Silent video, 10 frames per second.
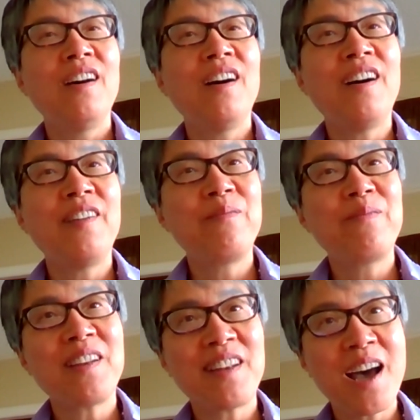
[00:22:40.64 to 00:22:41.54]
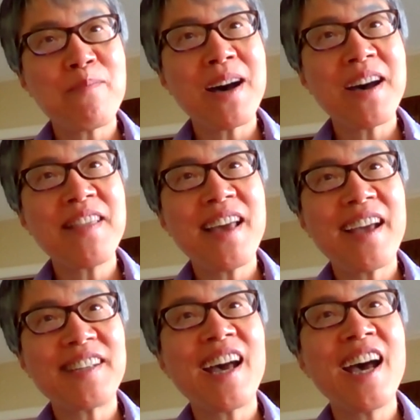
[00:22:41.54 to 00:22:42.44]
Lama,
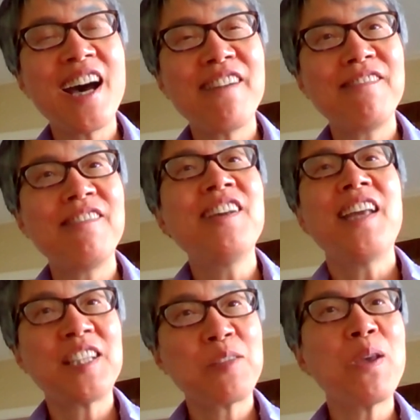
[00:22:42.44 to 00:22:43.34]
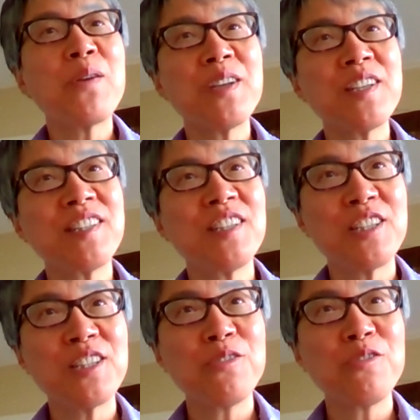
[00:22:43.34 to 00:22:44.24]
that have
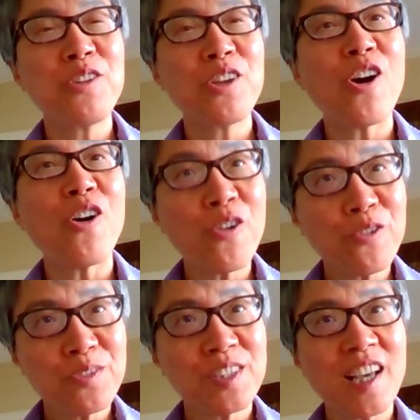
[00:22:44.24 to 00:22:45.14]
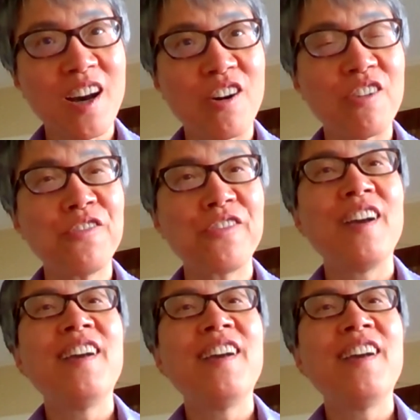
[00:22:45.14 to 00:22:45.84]
experienced through your own self